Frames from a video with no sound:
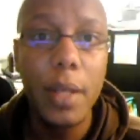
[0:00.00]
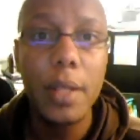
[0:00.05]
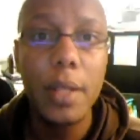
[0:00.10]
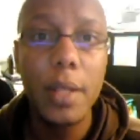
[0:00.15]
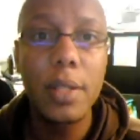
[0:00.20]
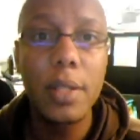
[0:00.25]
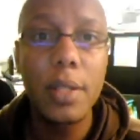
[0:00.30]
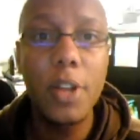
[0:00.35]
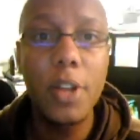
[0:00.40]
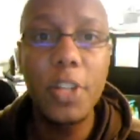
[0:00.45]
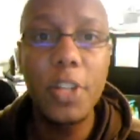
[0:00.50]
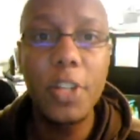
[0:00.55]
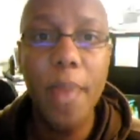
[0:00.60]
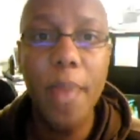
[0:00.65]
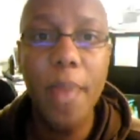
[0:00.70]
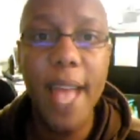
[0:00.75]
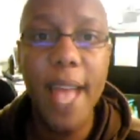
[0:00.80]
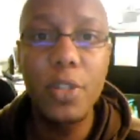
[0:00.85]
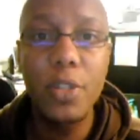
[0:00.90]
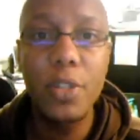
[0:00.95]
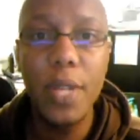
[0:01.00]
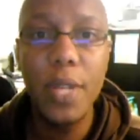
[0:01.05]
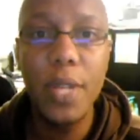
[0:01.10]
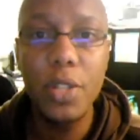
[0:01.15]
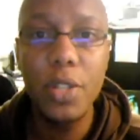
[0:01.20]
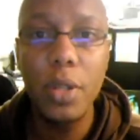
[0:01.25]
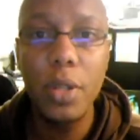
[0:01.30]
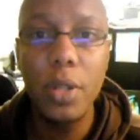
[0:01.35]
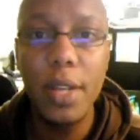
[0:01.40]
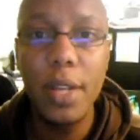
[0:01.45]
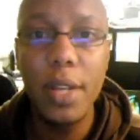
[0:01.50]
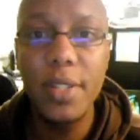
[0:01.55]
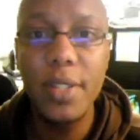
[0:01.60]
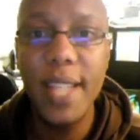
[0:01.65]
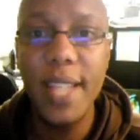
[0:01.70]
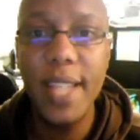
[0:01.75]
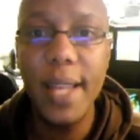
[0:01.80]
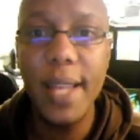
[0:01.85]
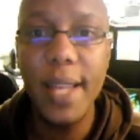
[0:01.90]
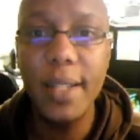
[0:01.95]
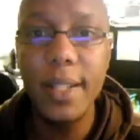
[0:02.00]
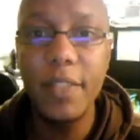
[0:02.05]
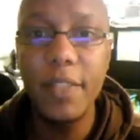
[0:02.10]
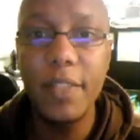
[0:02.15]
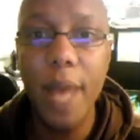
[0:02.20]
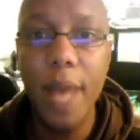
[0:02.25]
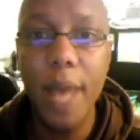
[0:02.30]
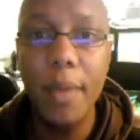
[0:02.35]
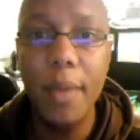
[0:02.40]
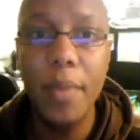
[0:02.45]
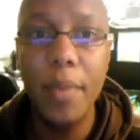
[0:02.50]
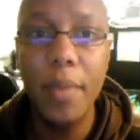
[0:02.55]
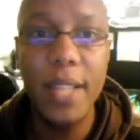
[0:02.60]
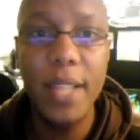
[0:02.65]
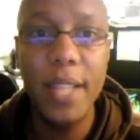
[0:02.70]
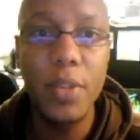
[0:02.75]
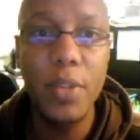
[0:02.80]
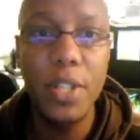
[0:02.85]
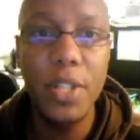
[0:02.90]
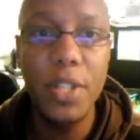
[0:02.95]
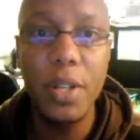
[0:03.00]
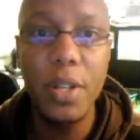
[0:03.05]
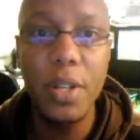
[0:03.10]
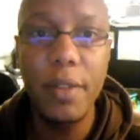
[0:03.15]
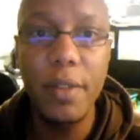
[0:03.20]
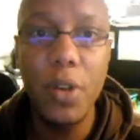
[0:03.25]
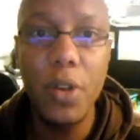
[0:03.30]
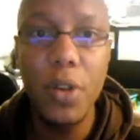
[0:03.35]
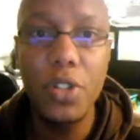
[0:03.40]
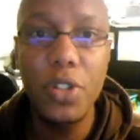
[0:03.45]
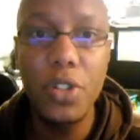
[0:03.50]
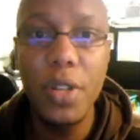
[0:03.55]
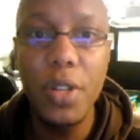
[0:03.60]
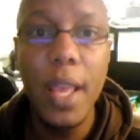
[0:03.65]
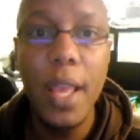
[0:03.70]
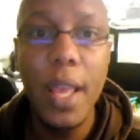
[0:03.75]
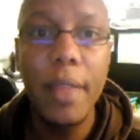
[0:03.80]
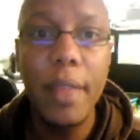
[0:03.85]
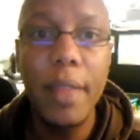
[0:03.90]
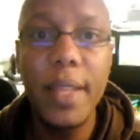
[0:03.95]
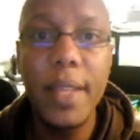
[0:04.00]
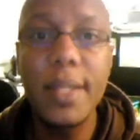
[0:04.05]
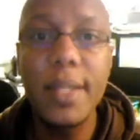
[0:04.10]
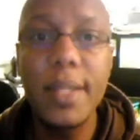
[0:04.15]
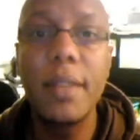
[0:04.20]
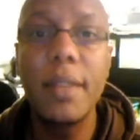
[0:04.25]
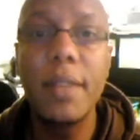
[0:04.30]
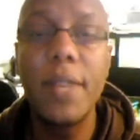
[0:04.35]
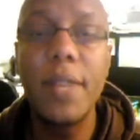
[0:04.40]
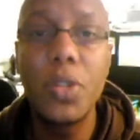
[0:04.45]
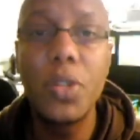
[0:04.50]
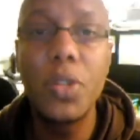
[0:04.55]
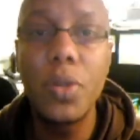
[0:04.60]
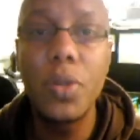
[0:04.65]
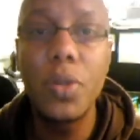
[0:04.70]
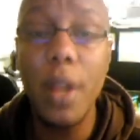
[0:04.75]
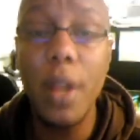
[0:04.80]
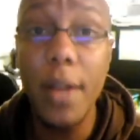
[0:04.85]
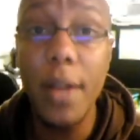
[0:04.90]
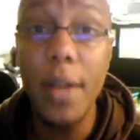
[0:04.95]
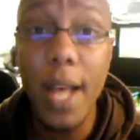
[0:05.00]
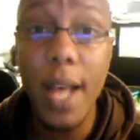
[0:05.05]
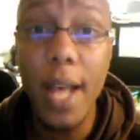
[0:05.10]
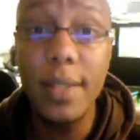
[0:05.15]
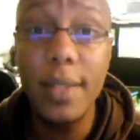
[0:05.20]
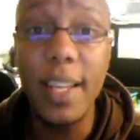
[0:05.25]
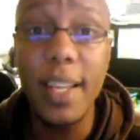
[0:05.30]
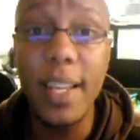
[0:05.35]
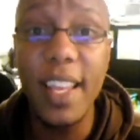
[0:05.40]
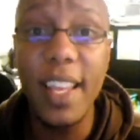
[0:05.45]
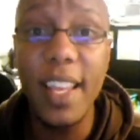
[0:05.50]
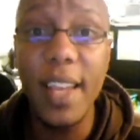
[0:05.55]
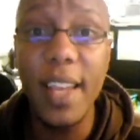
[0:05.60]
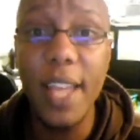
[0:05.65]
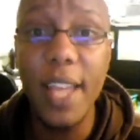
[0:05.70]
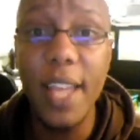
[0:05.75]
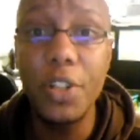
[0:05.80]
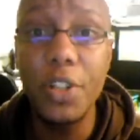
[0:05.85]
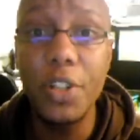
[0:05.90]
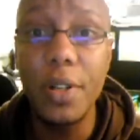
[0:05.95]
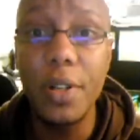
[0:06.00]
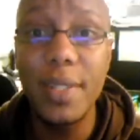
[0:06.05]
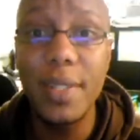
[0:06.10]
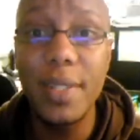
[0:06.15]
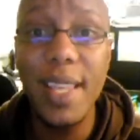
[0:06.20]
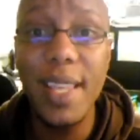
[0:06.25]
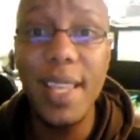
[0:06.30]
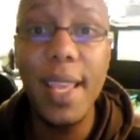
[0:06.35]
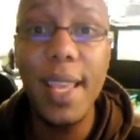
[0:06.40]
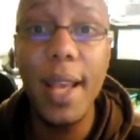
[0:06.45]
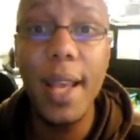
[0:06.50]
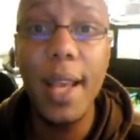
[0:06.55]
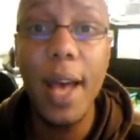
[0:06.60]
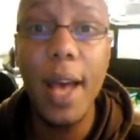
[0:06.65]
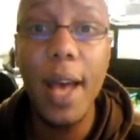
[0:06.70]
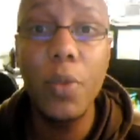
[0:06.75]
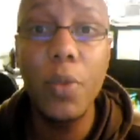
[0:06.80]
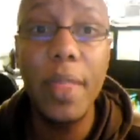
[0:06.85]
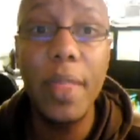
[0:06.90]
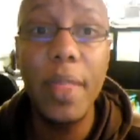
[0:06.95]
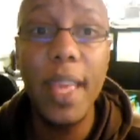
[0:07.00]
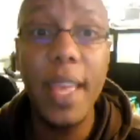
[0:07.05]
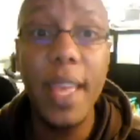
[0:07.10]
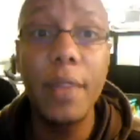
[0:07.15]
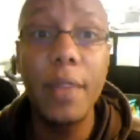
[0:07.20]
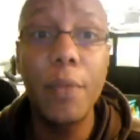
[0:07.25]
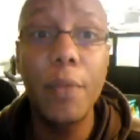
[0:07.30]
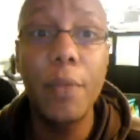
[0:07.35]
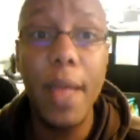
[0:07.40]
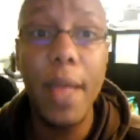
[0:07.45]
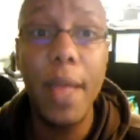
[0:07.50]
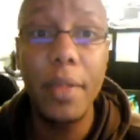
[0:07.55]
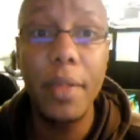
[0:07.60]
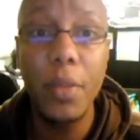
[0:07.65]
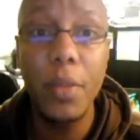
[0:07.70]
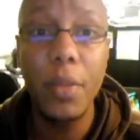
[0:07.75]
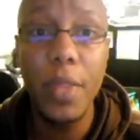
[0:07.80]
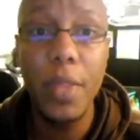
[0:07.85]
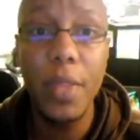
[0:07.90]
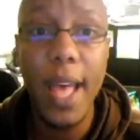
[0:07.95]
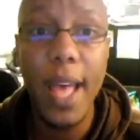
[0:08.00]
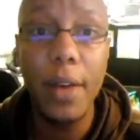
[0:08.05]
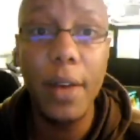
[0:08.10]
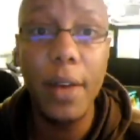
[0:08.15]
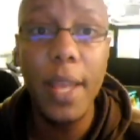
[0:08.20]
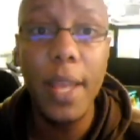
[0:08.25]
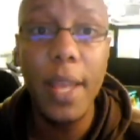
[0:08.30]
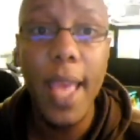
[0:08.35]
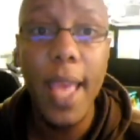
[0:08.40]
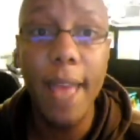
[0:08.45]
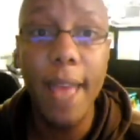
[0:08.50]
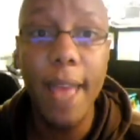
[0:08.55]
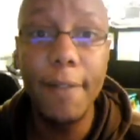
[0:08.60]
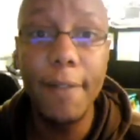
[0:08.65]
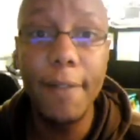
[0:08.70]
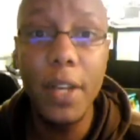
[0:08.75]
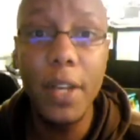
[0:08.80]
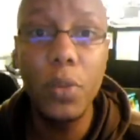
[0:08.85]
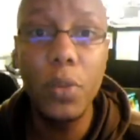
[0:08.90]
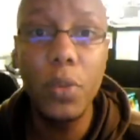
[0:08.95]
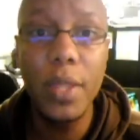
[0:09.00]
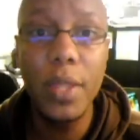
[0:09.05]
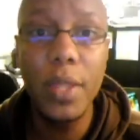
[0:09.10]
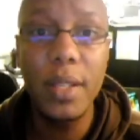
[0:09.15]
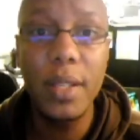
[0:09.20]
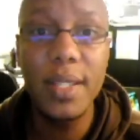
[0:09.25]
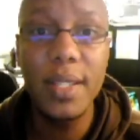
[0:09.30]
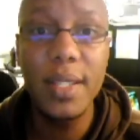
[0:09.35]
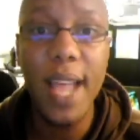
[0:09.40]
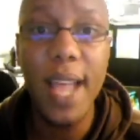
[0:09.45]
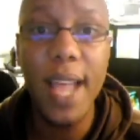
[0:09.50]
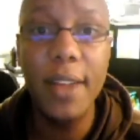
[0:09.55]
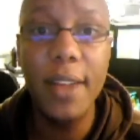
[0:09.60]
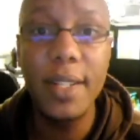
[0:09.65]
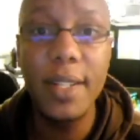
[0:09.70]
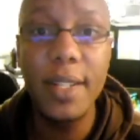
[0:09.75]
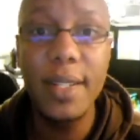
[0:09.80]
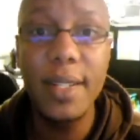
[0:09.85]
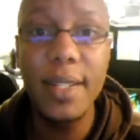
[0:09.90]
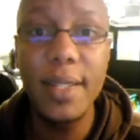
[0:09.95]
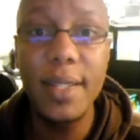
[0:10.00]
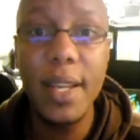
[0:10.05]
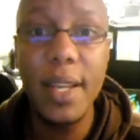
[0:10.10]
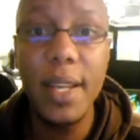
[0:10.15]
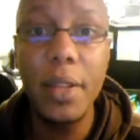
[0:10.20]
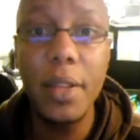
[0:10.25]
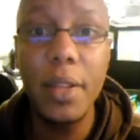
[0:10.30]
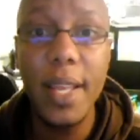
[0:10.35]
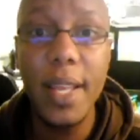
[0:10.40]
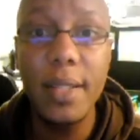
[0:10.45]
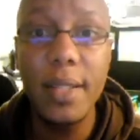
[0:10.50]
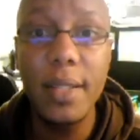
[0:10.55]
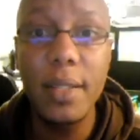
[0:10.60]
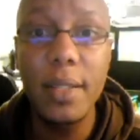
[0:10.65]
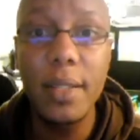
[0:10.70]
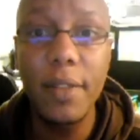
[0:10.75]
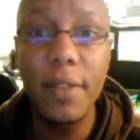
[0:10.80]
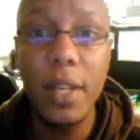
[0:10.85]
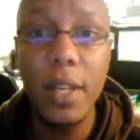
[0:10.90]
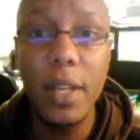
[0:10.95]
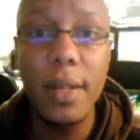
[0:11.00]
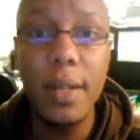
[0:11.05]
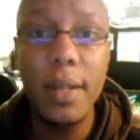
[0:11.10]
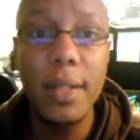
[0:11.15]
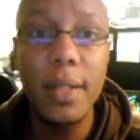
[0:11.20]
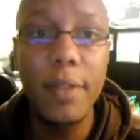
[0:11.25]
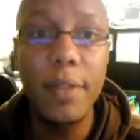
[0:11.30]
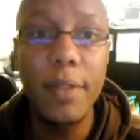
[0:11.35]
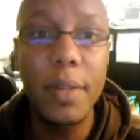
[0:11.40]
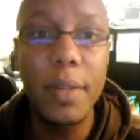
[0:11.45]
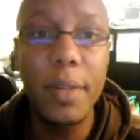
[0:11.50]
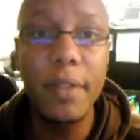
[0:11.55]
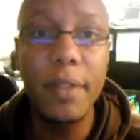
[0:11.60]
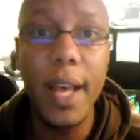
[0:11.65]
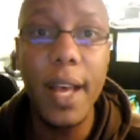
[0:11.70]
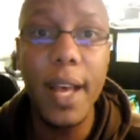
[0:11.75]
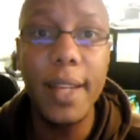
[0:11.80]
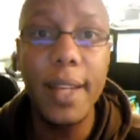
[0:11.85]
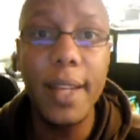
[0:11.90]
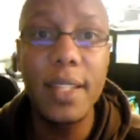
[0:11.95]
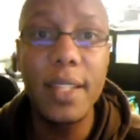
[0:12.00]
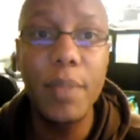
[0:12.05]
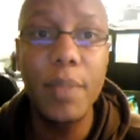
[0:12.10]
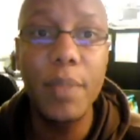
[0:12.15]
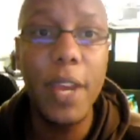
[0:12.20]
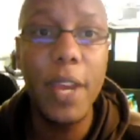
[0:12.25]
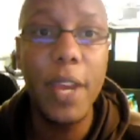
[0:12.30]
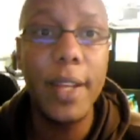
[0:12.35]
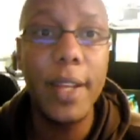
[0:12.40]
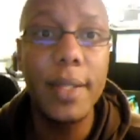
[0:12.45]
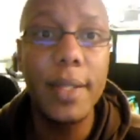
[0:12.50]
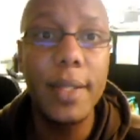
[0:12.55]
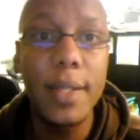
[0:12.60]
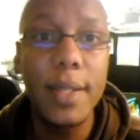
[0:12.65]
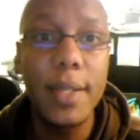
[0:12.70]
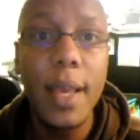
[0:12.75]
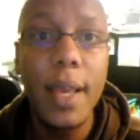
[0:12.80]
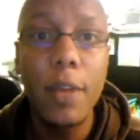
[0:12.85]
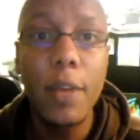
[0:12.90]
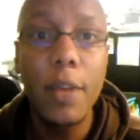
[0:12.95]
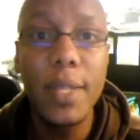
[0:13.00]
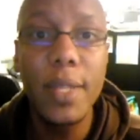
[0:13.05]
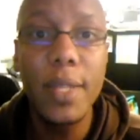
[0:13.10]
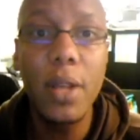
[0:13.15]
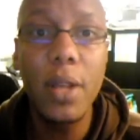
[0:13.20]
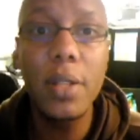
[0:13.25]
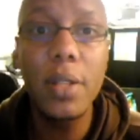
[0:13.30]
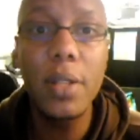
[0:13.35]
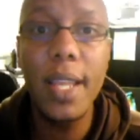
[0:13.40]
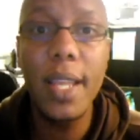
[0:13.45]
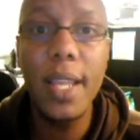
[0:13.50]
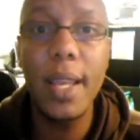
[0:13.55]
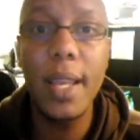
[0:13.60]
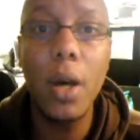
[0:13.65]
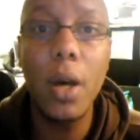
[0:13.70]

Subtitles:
Surging past traditional understandings of Bible-based Christian devotion, these individuals are Gnostic in nature, seeking God within rather than without, and filled with the desire to distill the essence of goodness from divine experience, resulting in a